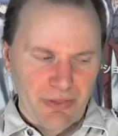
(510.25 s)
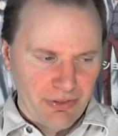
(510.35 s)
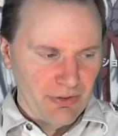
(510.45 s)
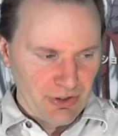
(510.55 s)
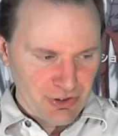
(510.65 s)

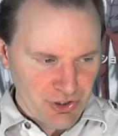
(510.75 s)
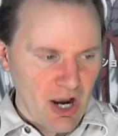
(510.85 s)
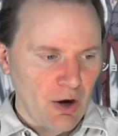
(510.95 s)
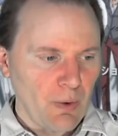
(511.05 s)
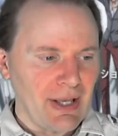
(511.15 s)
the
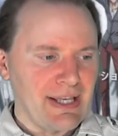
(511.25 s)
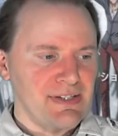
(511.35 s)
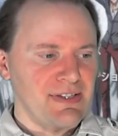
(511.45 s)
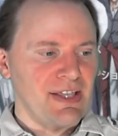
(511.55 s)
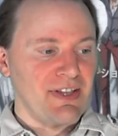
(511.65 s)
show, is
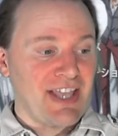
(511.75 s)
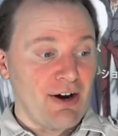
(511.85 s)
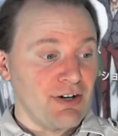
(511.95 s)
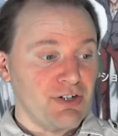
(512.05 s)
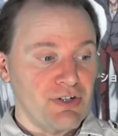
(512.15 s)
that the
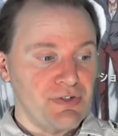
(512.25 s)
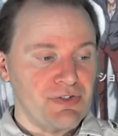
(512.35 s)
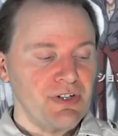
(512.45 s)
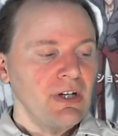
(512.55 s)
characters,